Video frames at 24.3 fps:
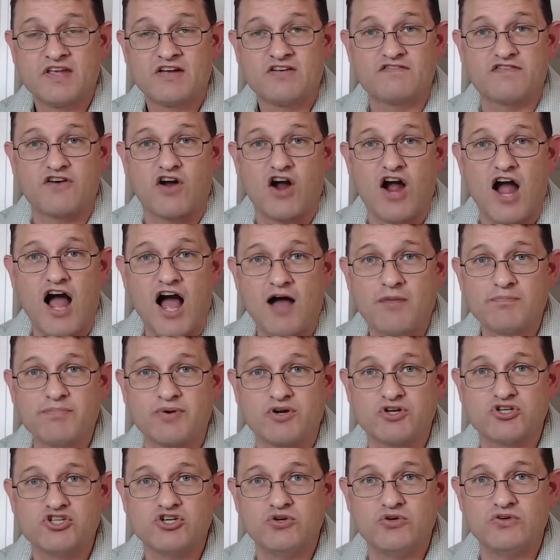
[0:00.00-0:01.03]
for
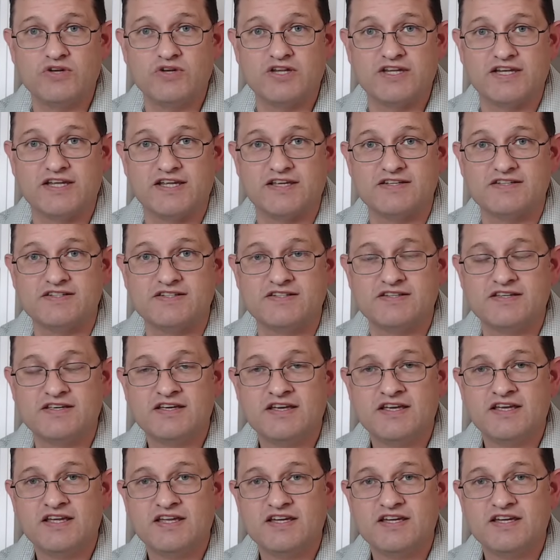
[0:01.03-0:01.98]
opportunities